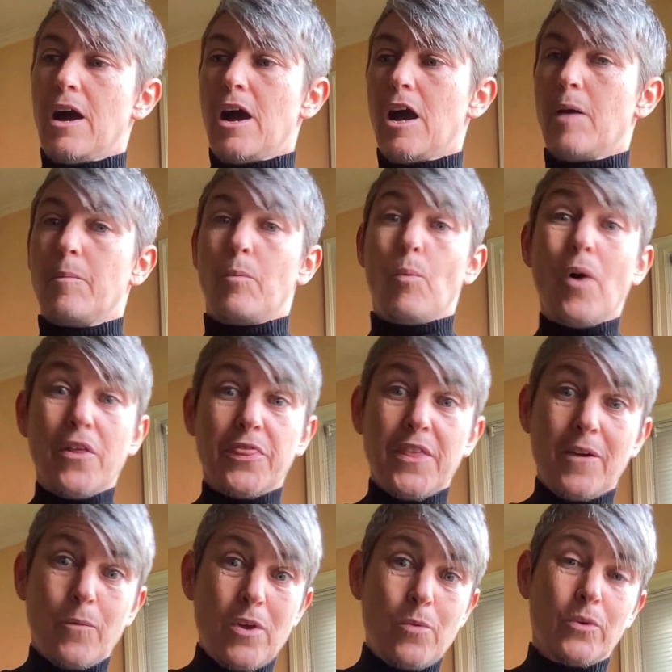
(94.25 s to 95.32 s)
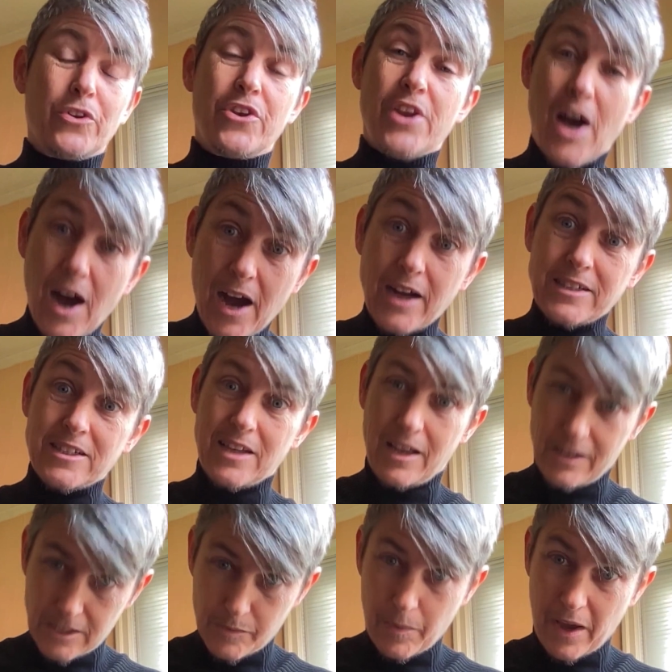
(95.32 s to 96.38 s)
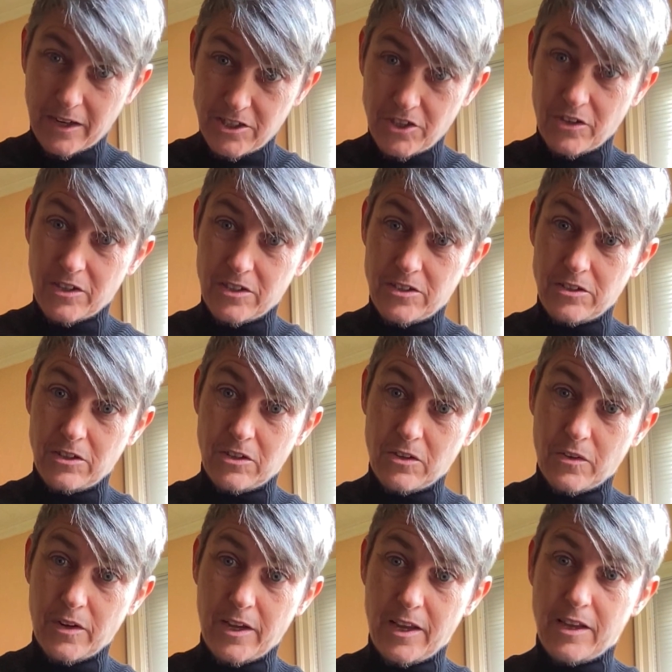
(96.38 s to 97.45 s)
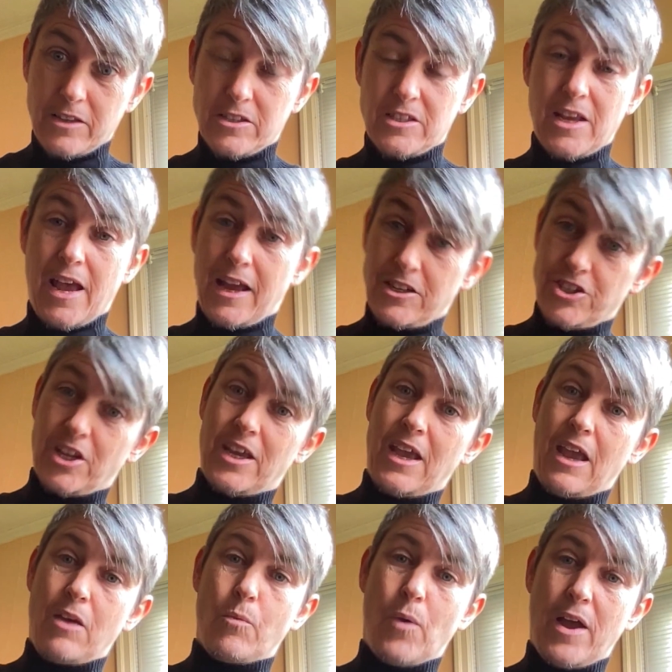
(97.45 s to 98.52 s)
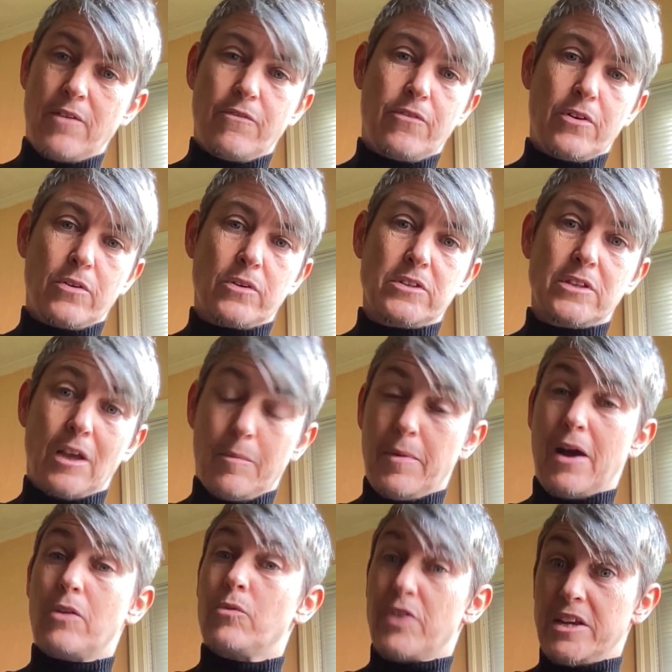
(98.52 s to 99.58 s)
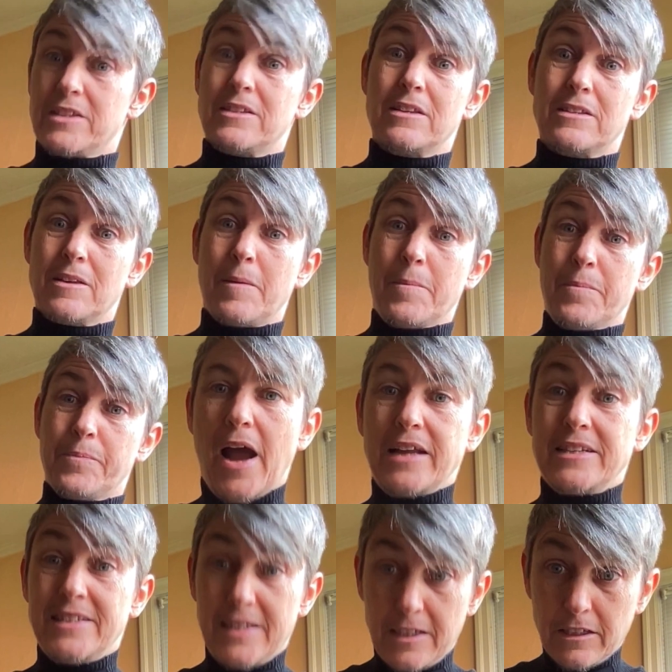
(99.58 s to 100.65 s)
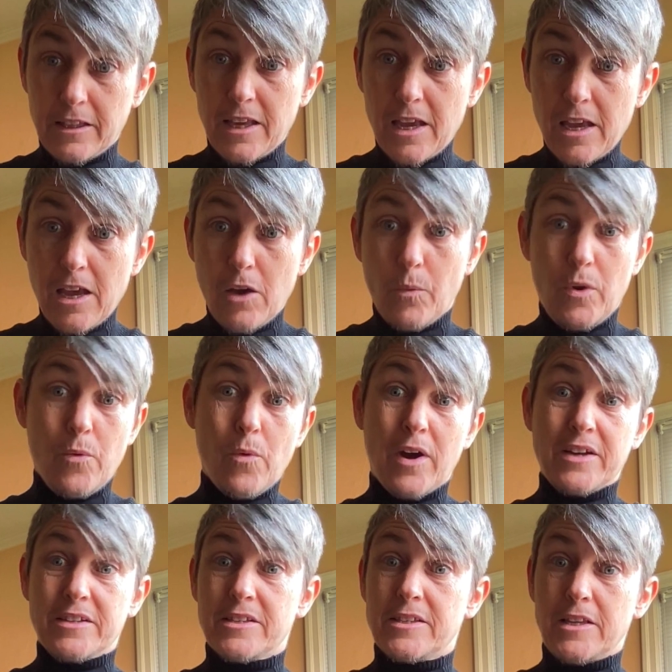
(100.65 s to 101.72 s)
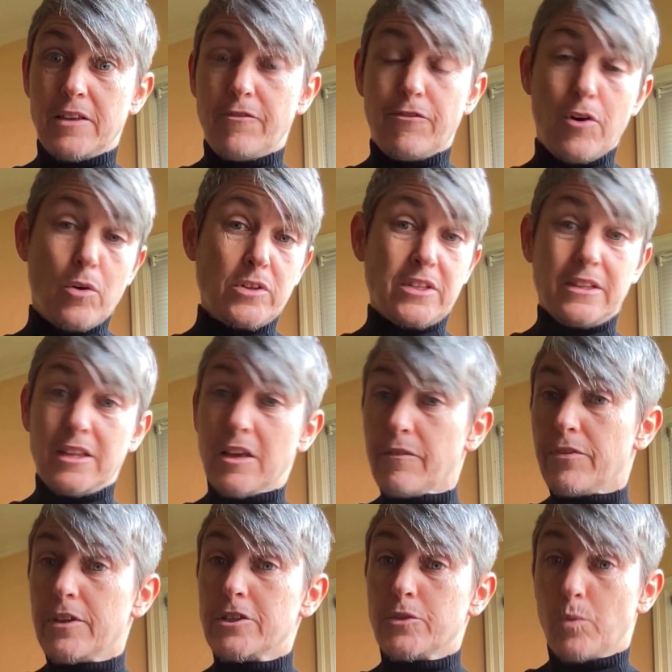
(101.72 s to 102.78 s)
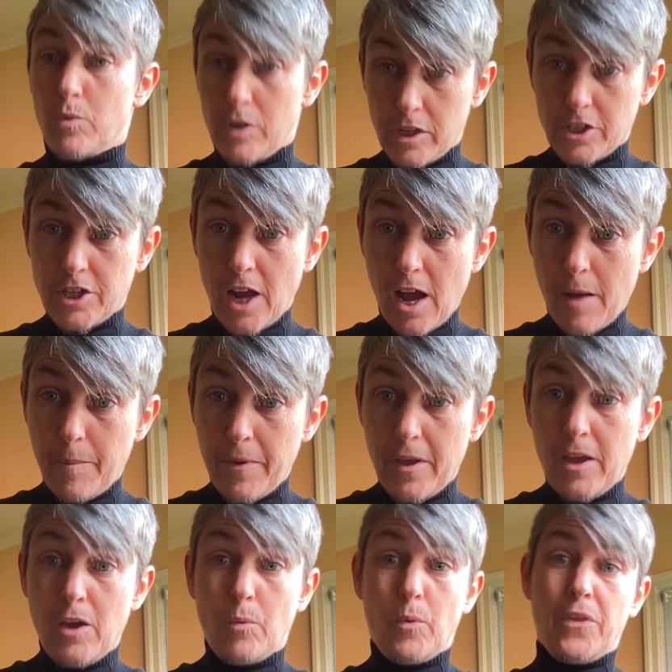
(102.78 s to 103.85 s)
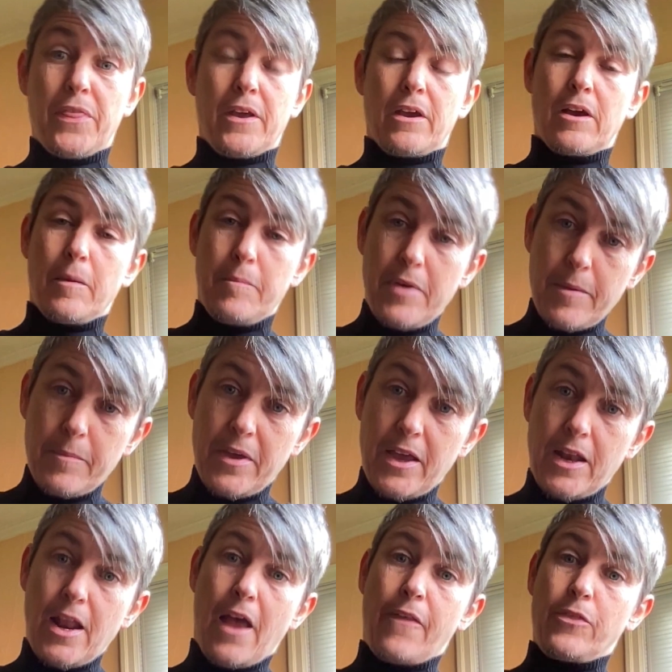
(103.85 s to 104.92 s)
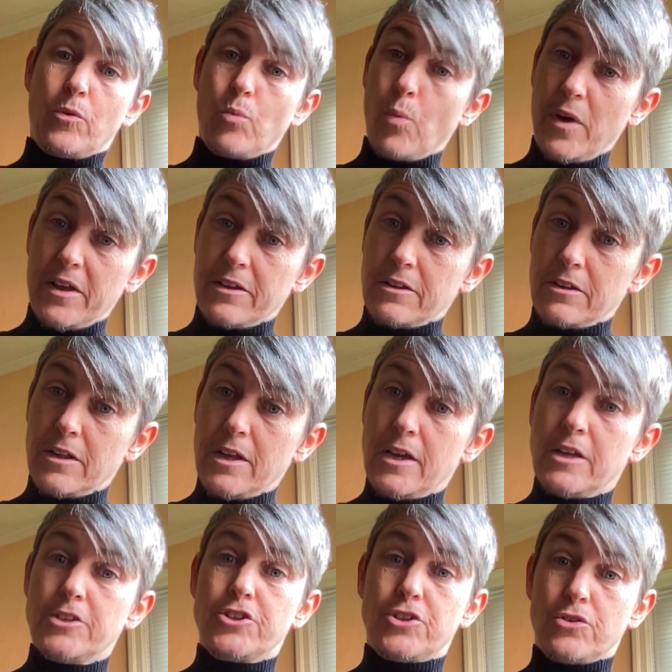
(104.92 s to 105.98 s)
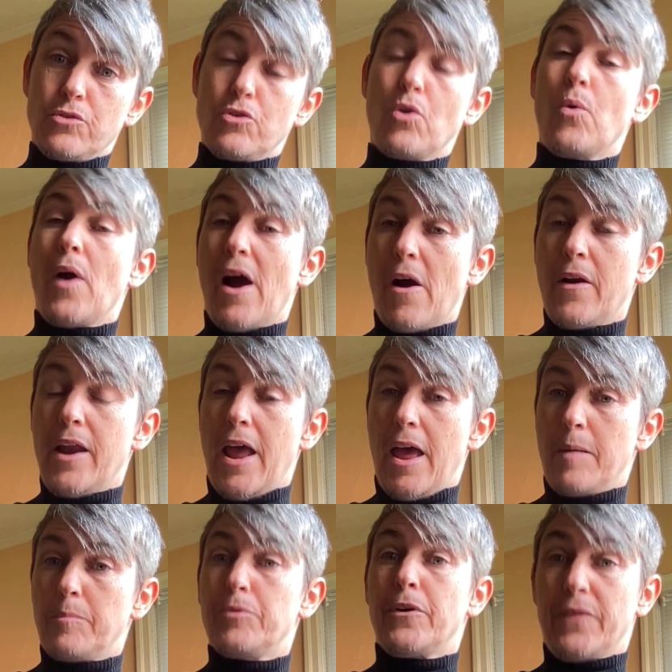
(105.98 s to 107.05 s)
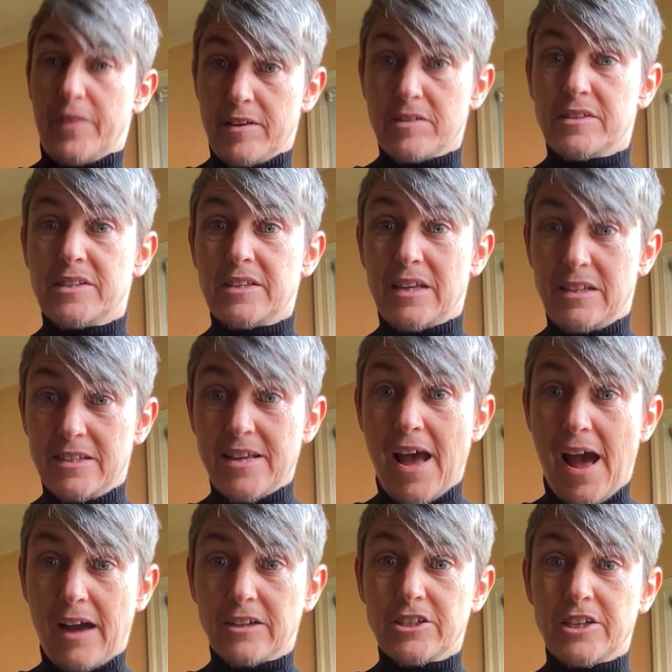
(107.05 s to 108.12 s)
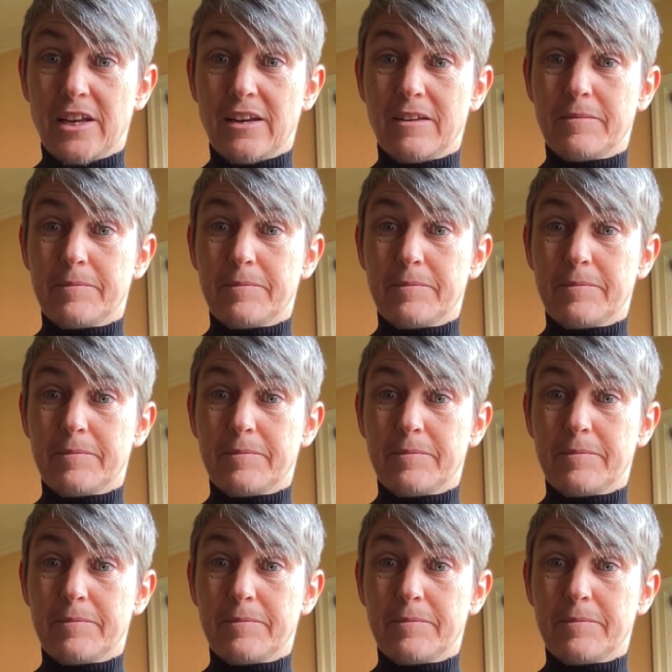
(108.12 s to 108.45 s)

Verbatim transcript: Um, one thing we will not expect you to do is to educate white folks about racism. Ideally, we want to see folks leave this workshop with the commitment and the will to go out and put this into action.